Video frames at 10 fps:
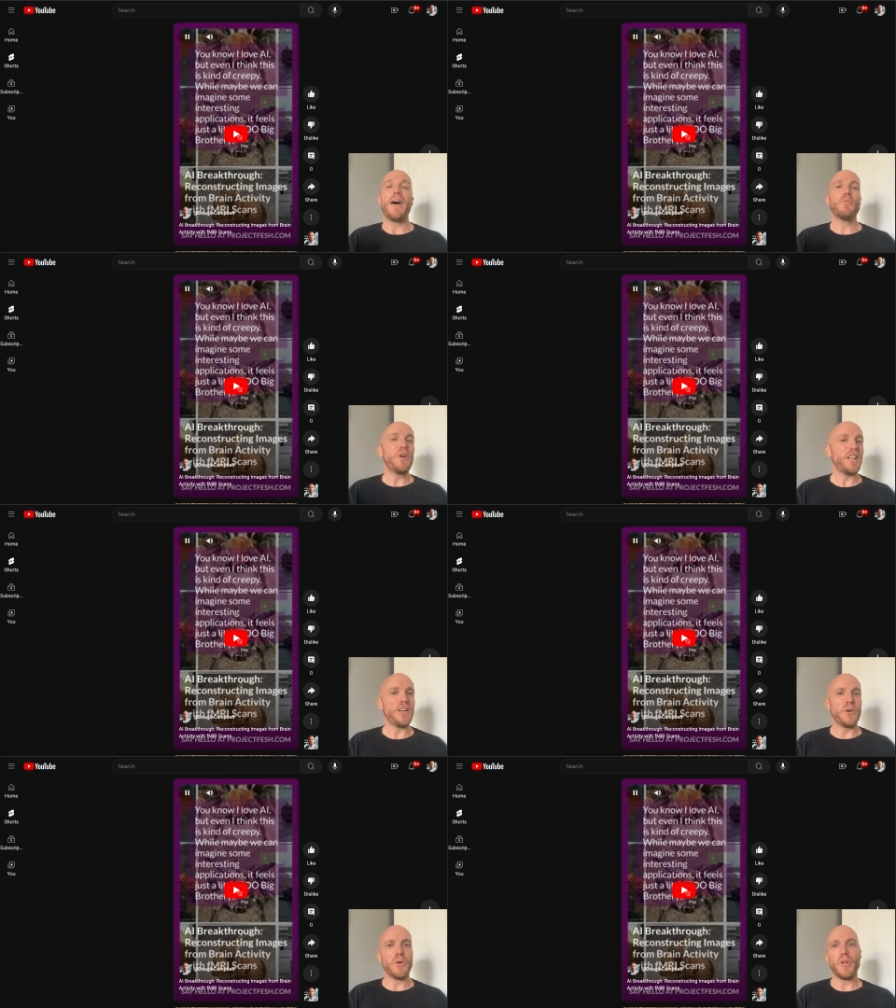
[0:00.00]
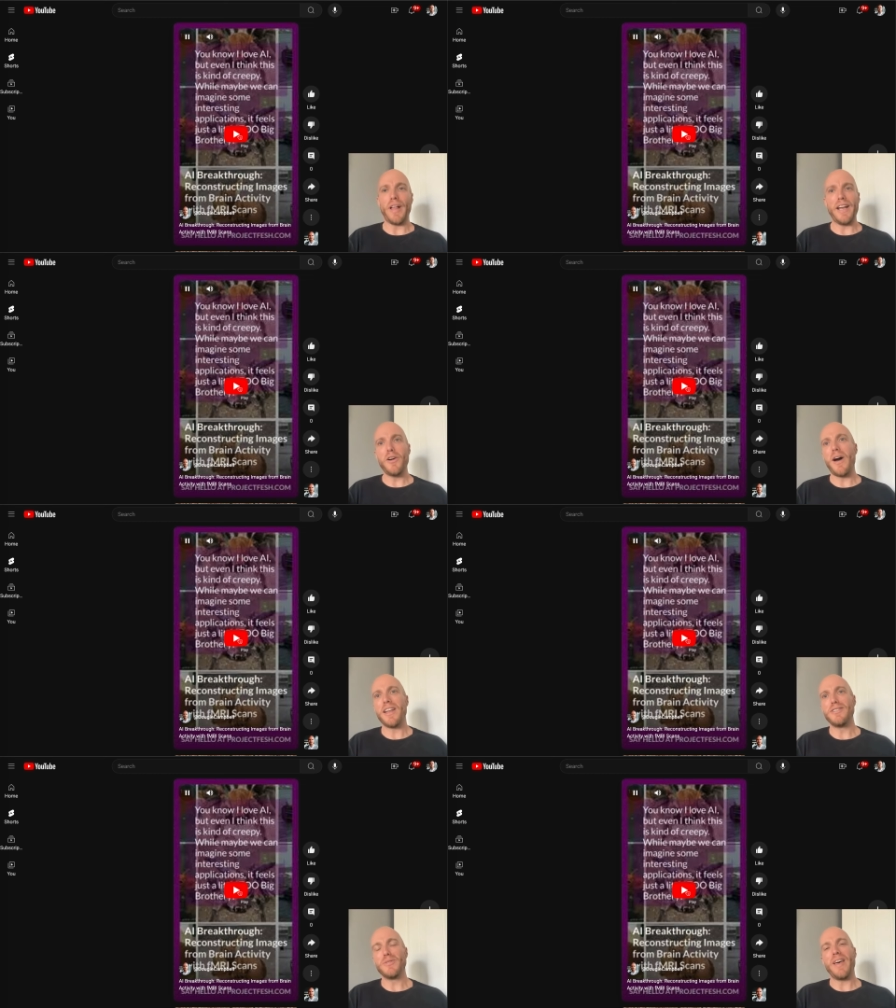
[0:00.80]
Really cool. I know how
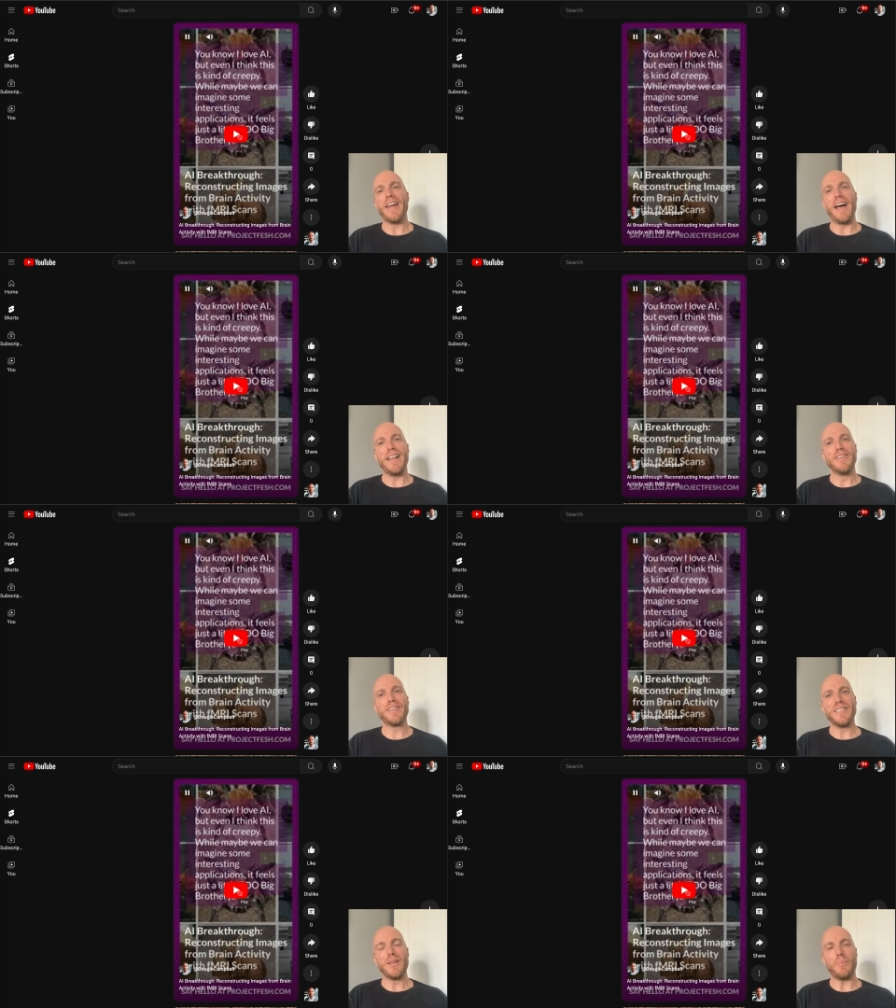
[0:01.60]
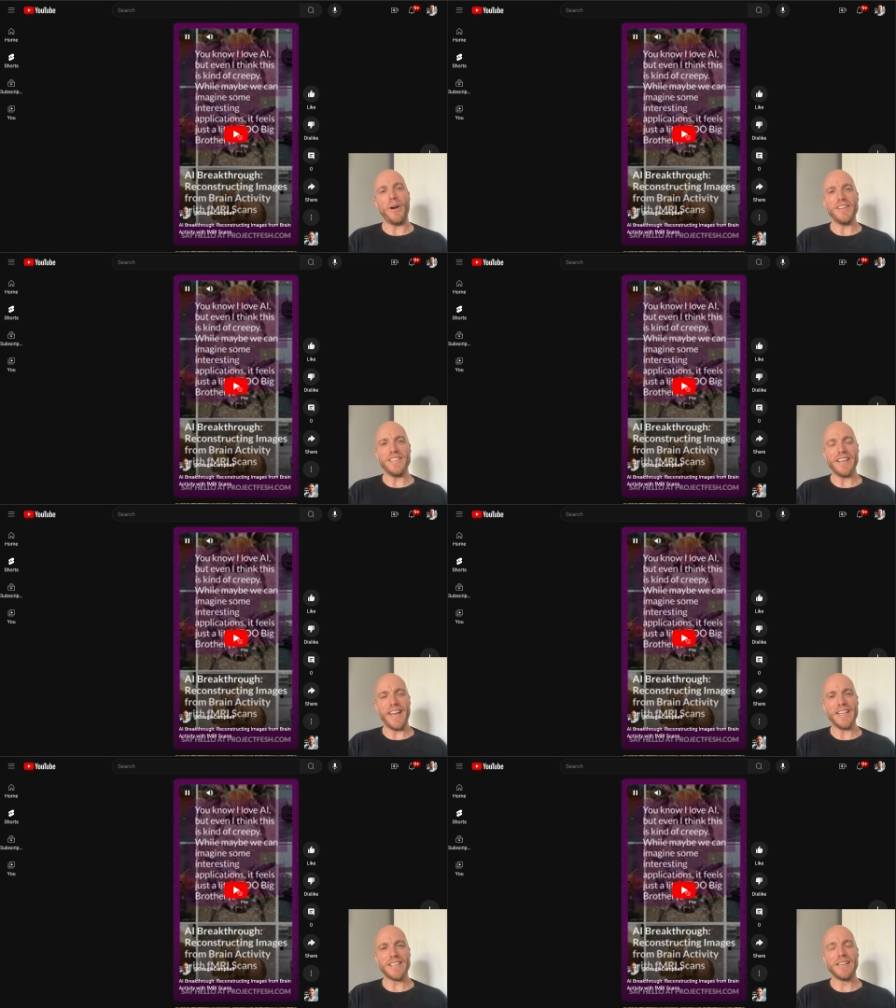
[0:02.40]
to do that. I looked into pricing,
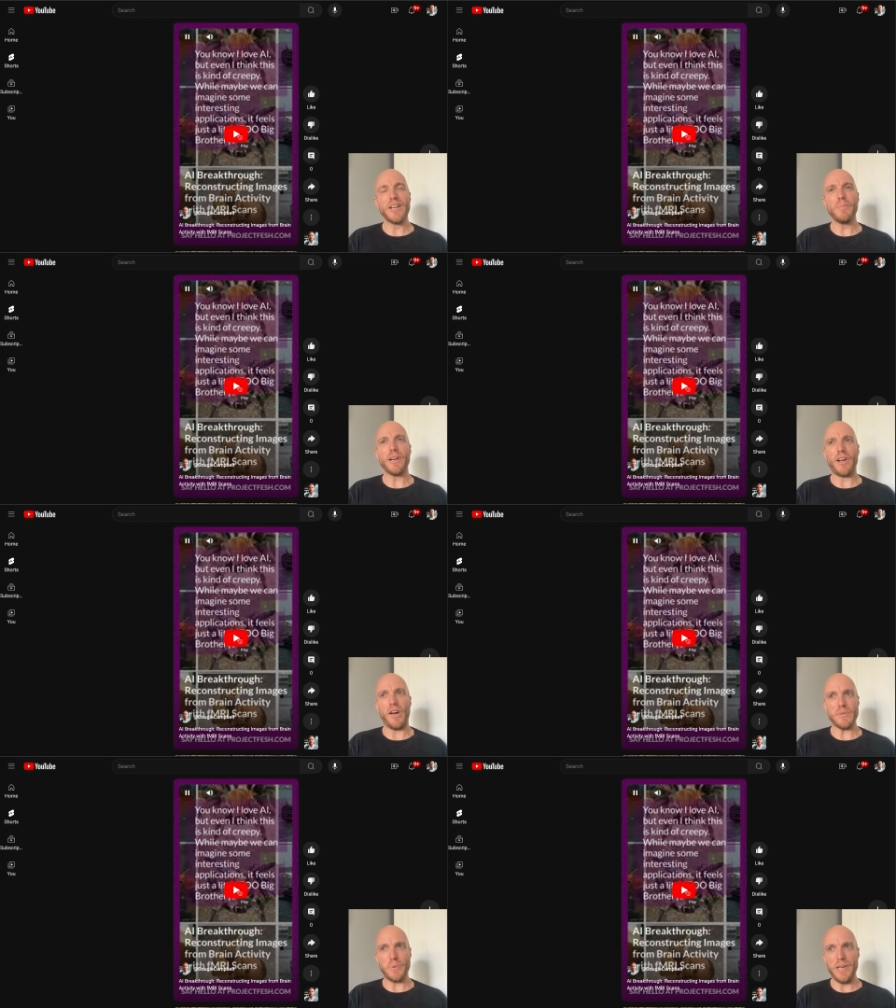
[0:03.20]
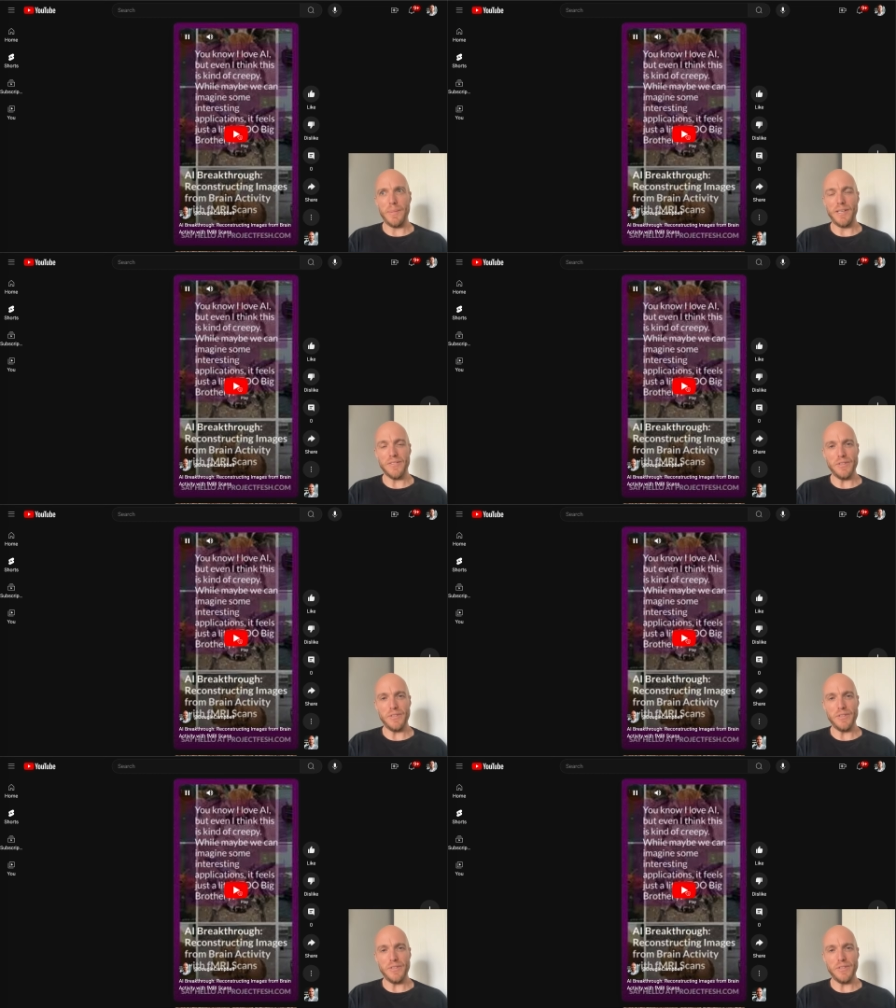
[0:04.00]
and it's a little bit cost prohibitive.